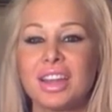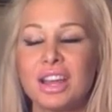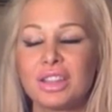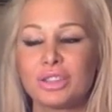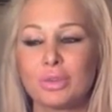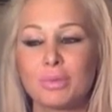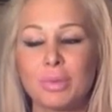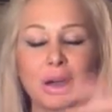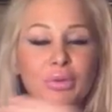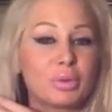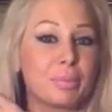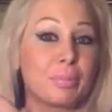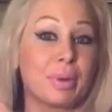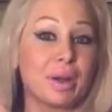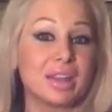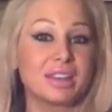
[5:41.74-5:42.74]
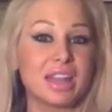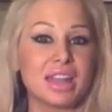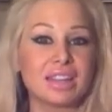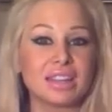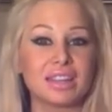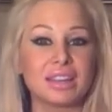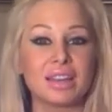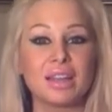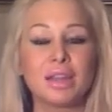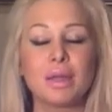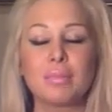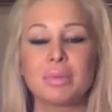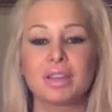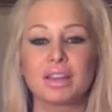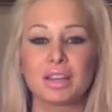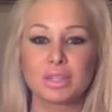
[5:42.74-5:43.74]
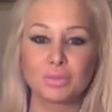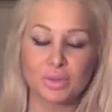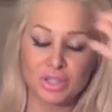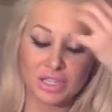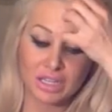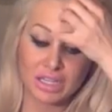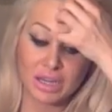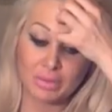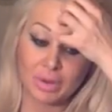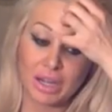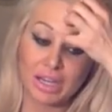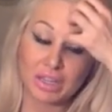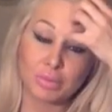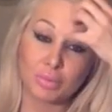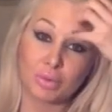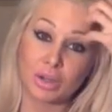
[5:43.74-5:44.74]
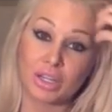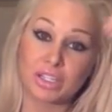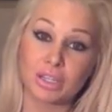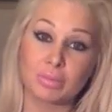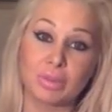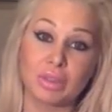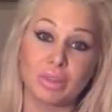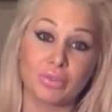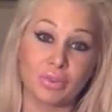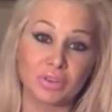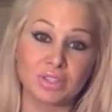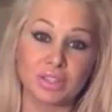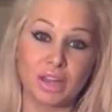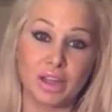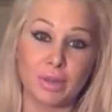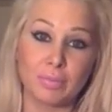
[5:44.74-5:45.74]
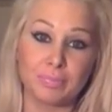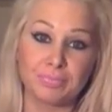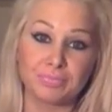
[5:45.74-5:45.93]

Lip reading: through my room butt naked because when she'd get ready in the morning, she'd be the first up.